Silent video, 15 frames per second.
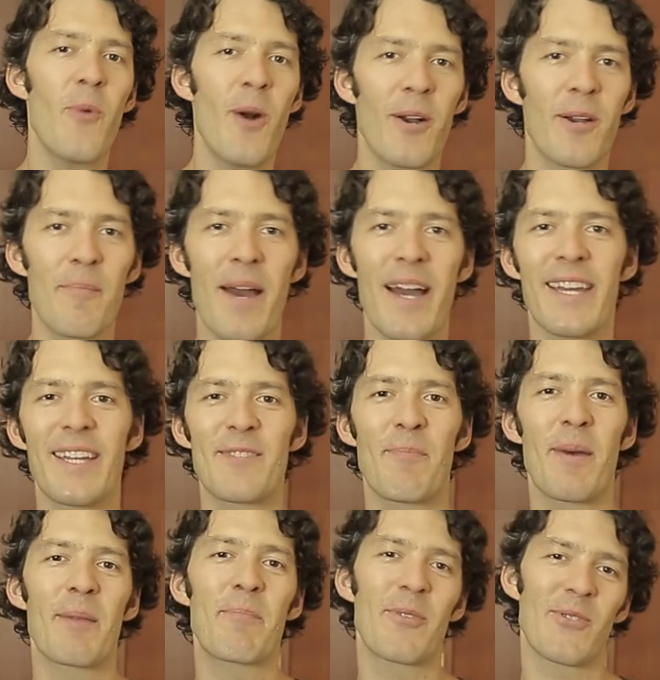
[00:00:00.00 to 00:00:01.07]
Welcome back, it's
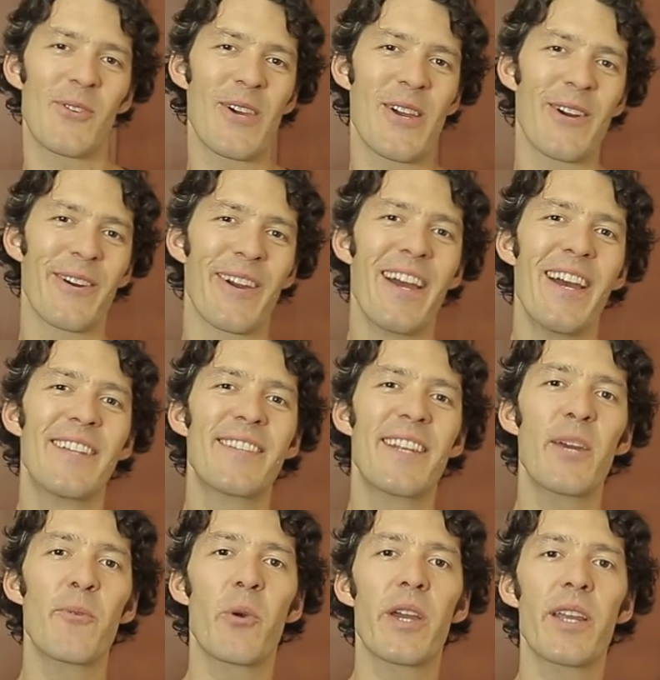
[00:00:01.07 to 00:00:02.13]
Mike Mutzel here.
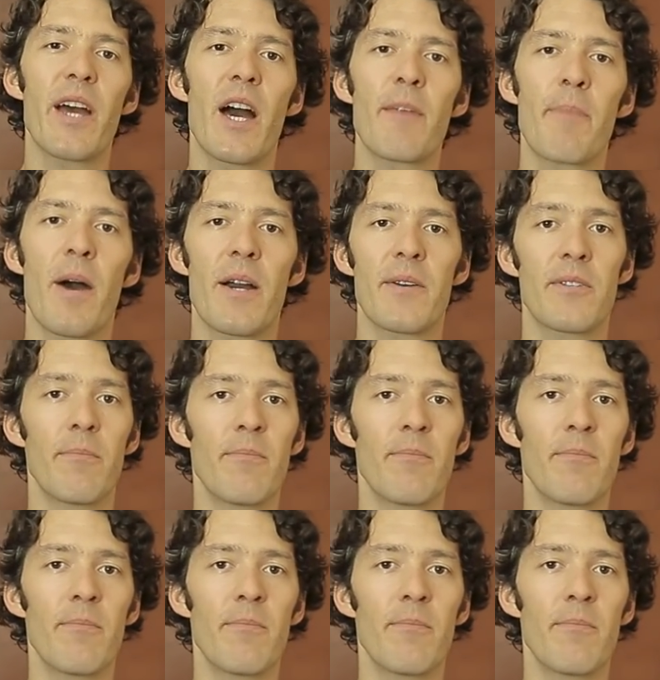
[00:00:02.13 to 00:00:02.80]
Today we're gonna unbox